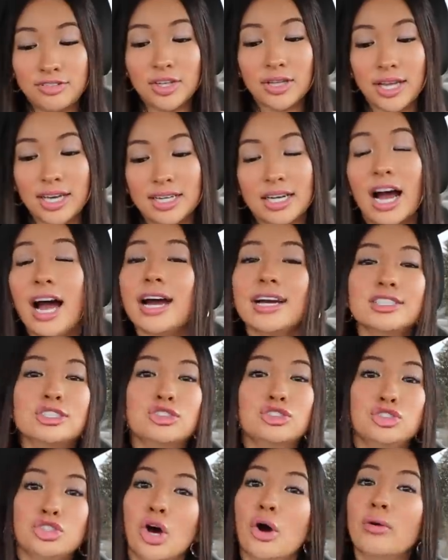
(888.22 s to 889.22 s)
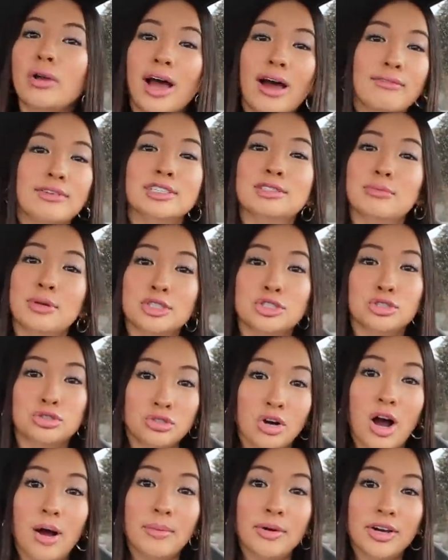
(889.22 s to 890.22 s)
feel like guys don't have as much
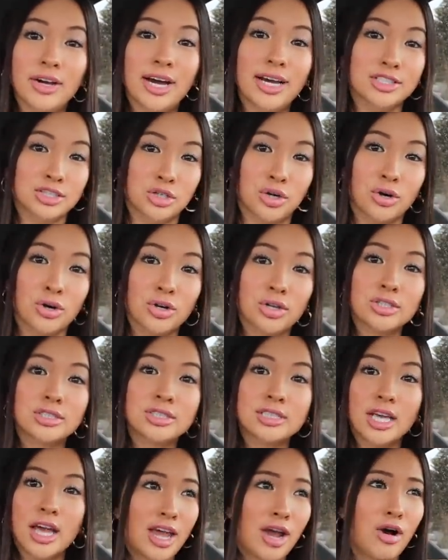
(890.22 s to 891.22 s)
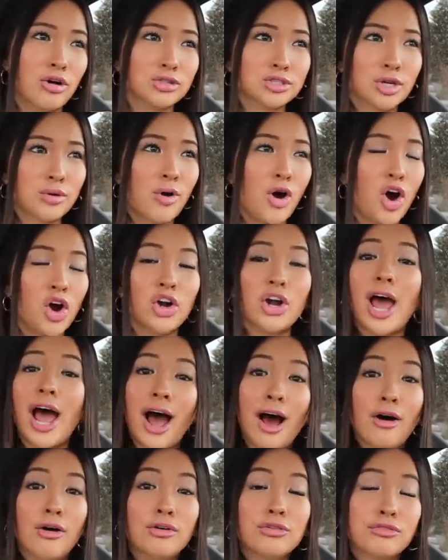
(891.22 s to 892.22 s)
drama as girls. They also aren't
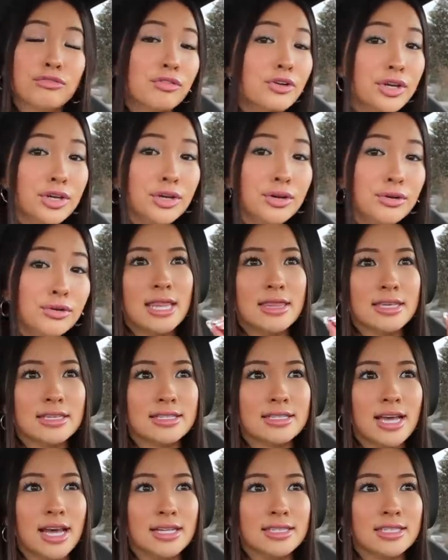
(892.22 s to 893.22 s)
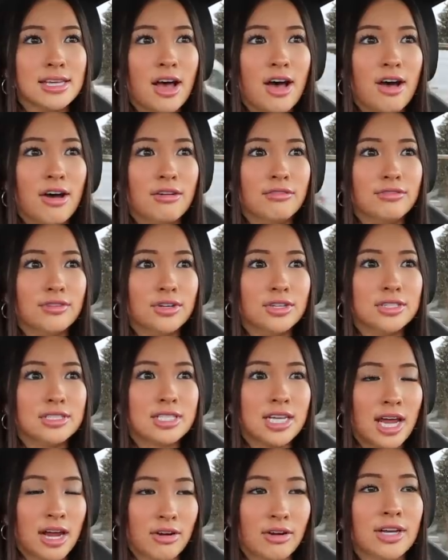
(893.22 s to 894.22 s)
out for you in the sense of
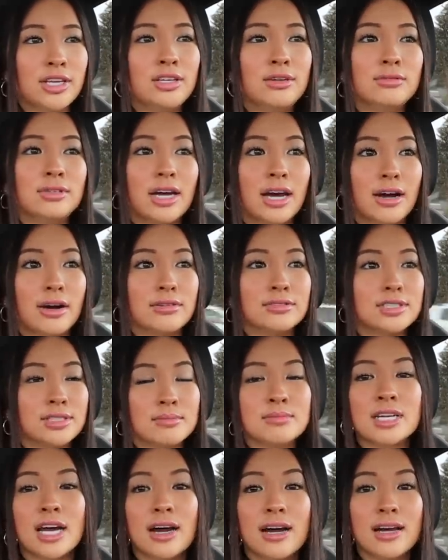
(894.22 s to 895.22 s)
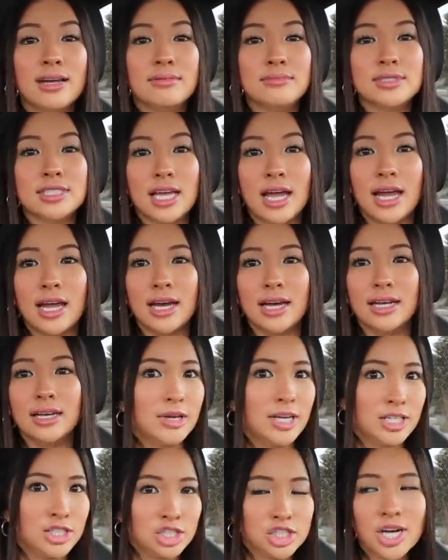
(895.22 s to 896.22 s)
tearing you down sometimes and
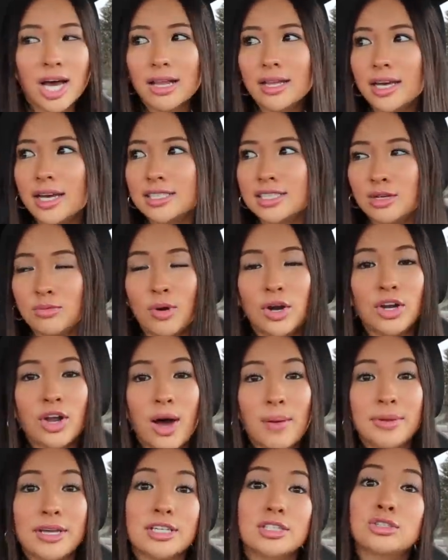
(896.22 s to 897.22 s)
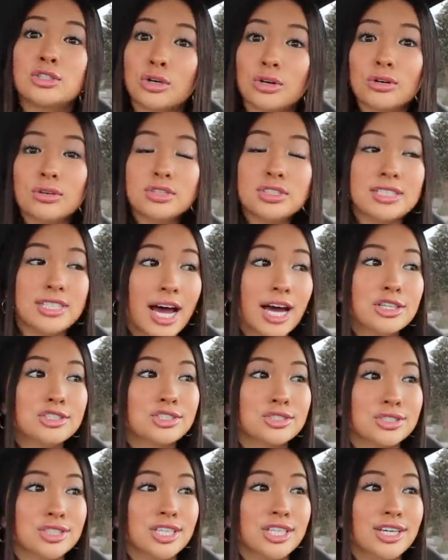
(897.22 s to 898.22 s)
being jealous and whatnot because girls
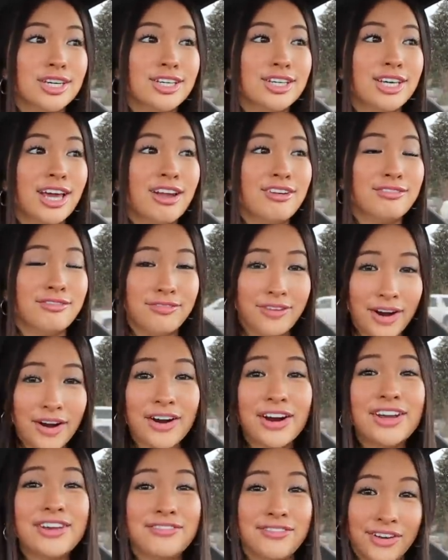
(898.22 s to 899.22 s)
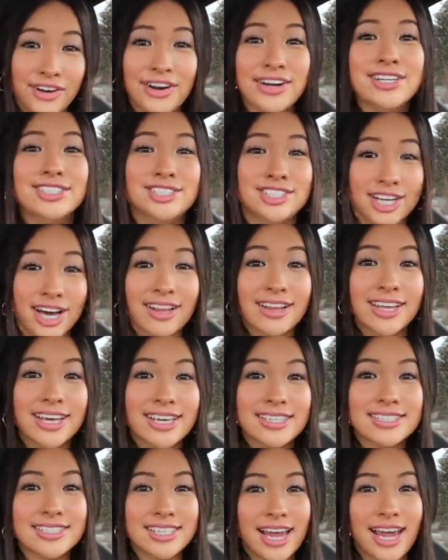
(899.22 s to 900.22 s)
naturally get very, very
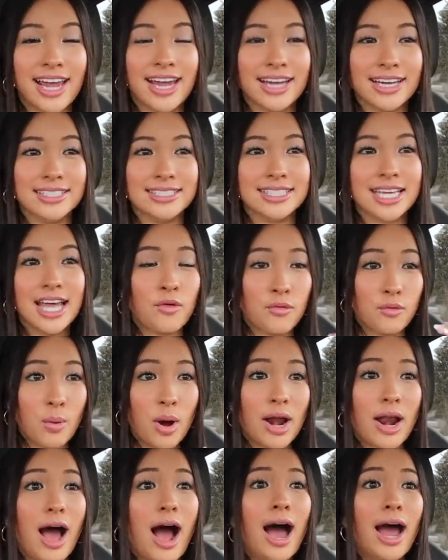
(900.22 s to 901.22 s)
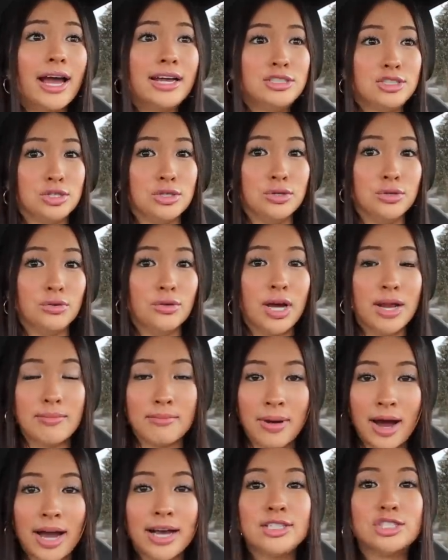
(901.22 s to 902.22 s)
jealous. And for what I do in
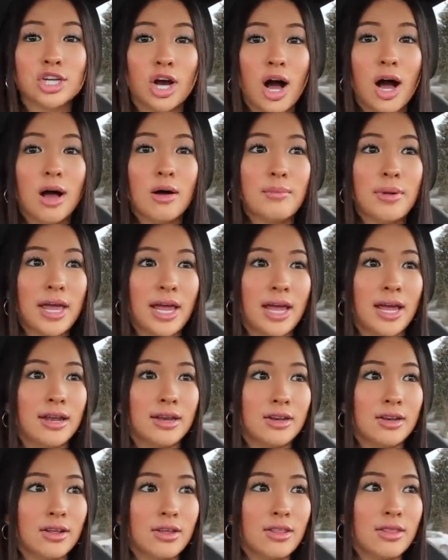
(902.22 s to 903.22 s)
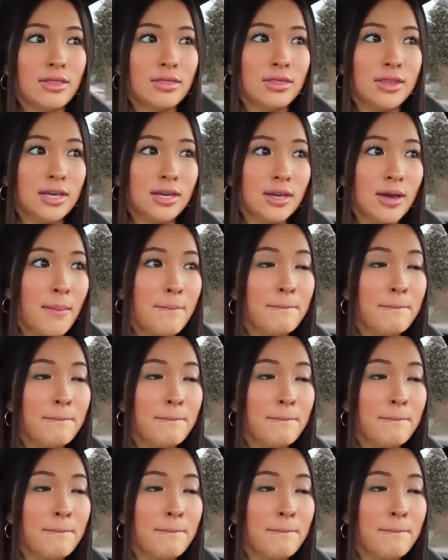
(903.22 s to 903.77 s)
my job and the